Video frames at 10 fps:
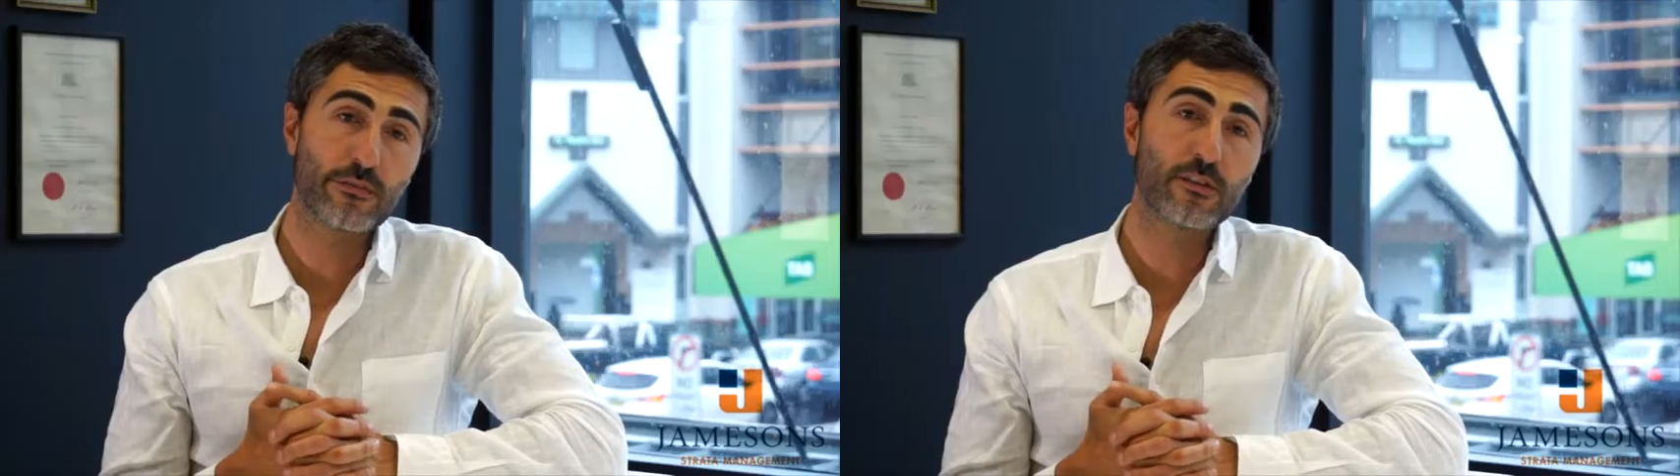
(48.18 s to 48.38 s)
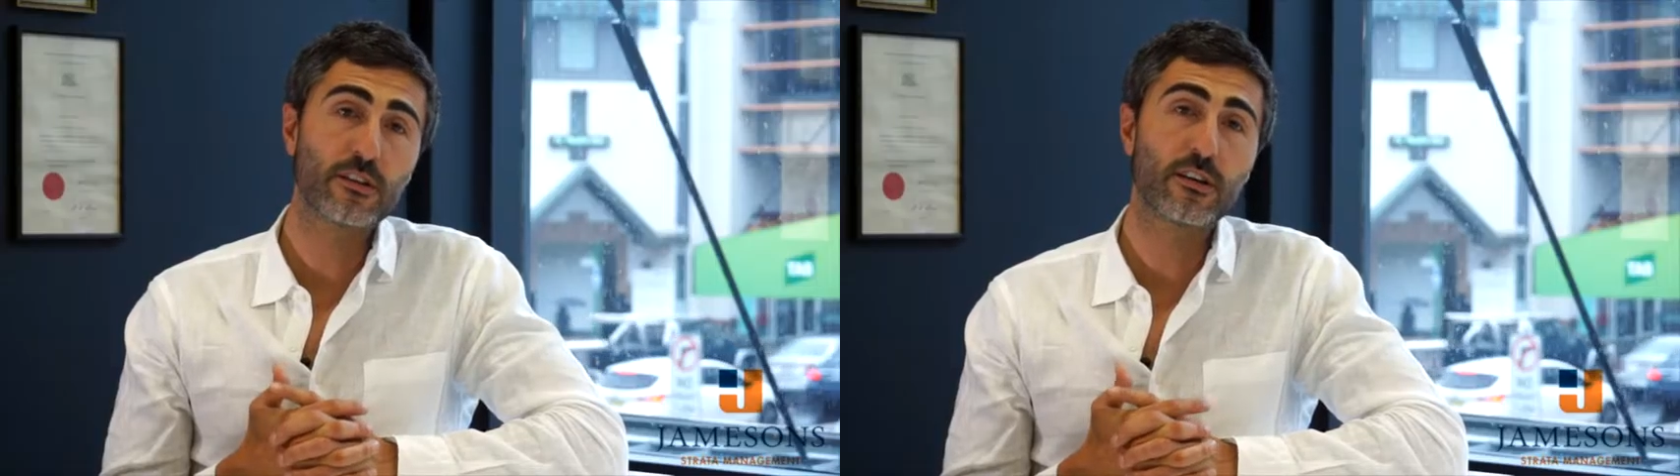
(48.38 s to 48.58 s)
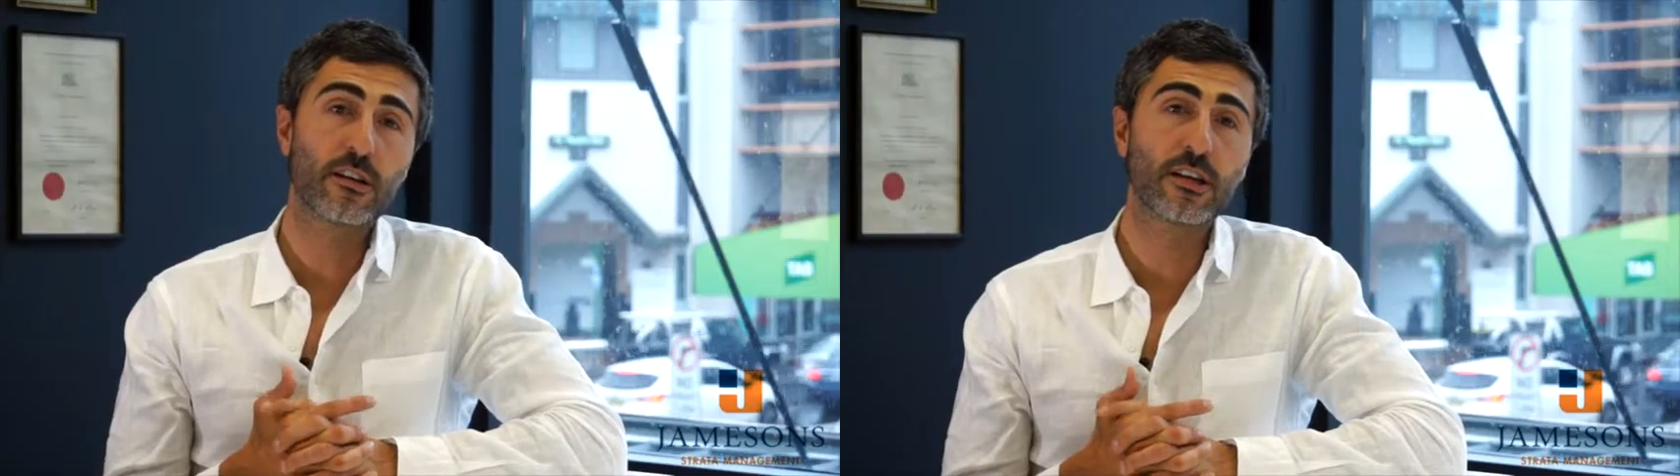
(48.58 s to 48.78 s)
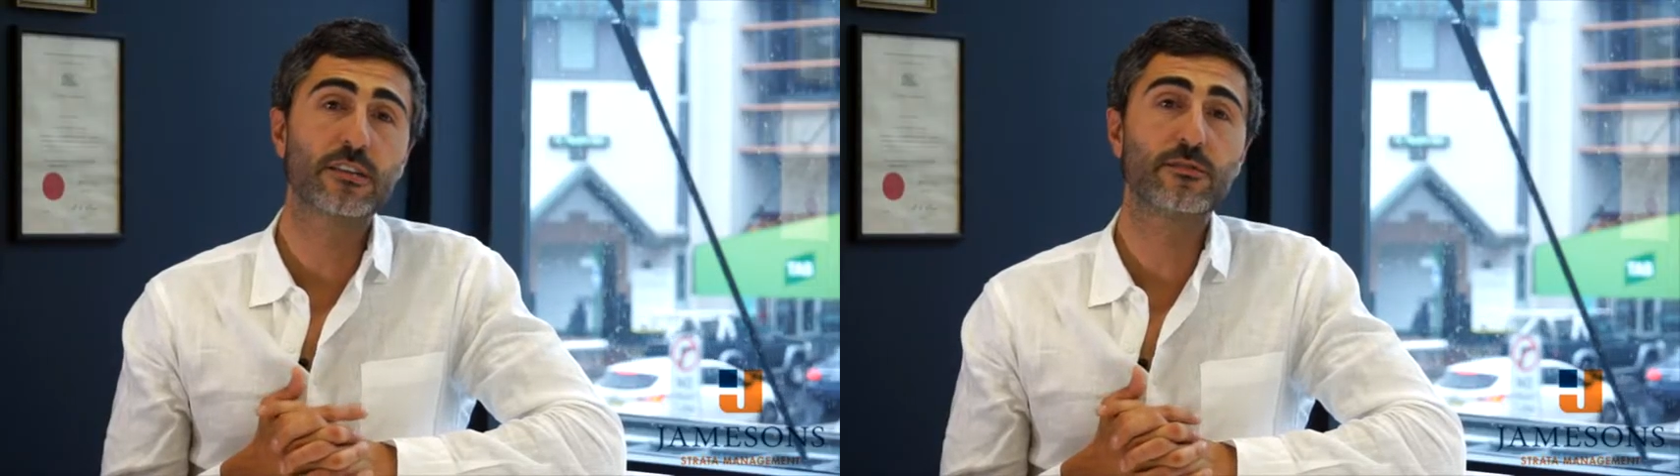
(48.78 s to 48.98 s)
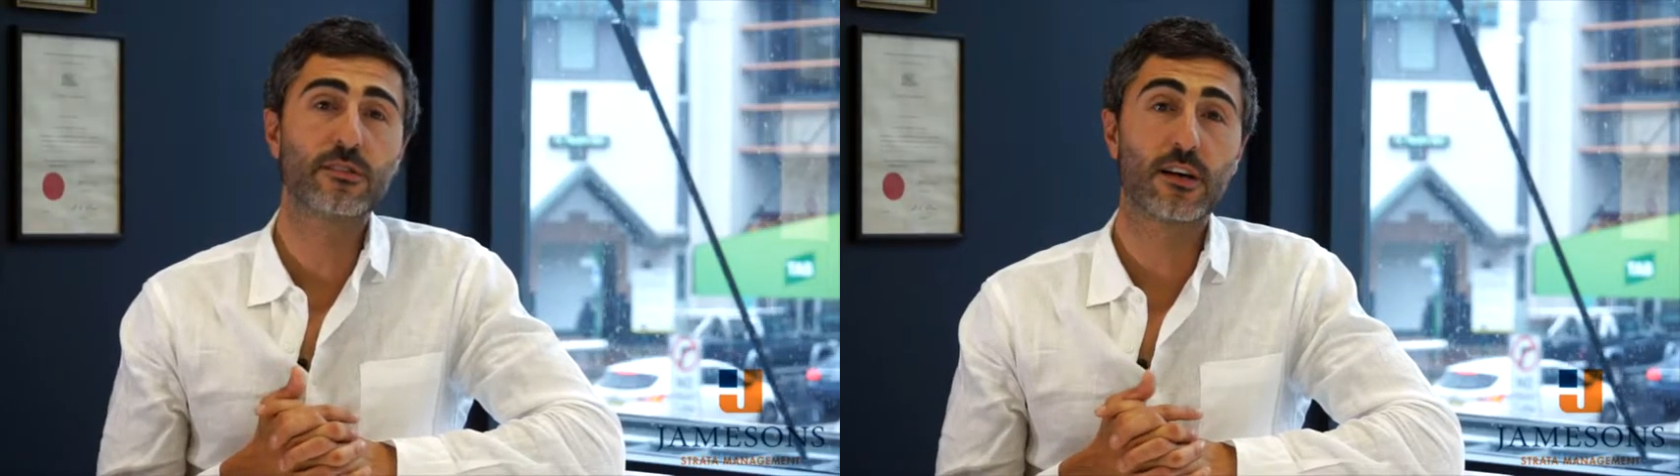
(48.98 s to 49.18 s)
view, the
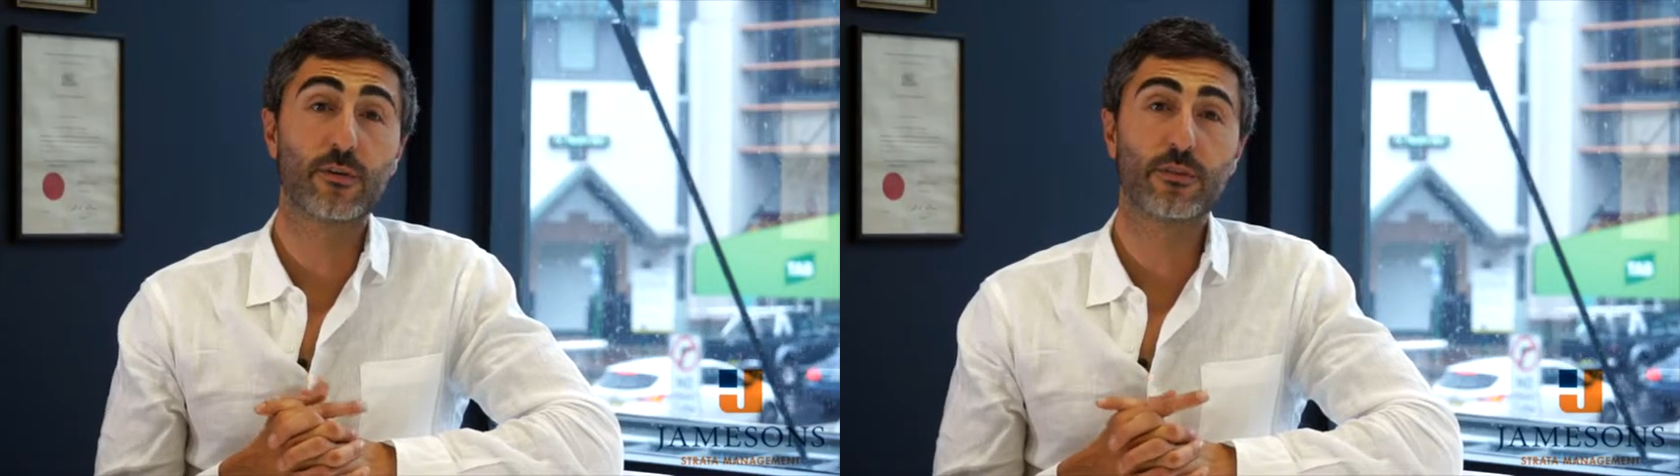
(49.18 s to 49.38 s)
collective sale